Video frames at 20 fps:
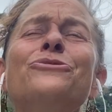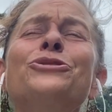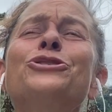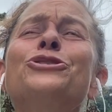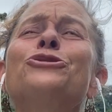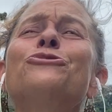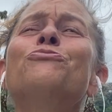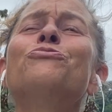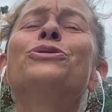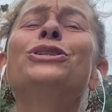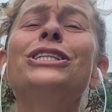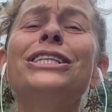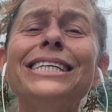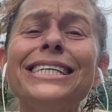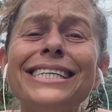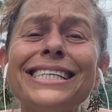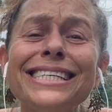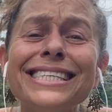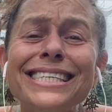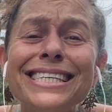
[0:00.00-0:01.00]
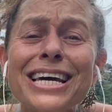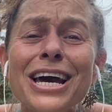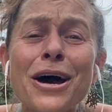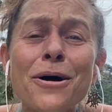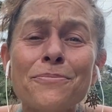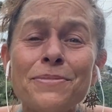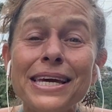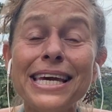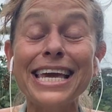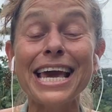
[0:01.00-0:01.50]
would you please
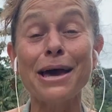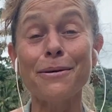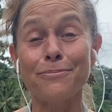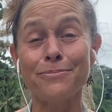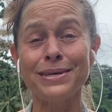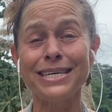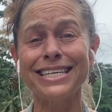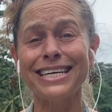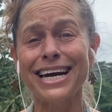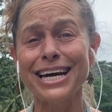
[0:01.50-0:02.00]
come get me?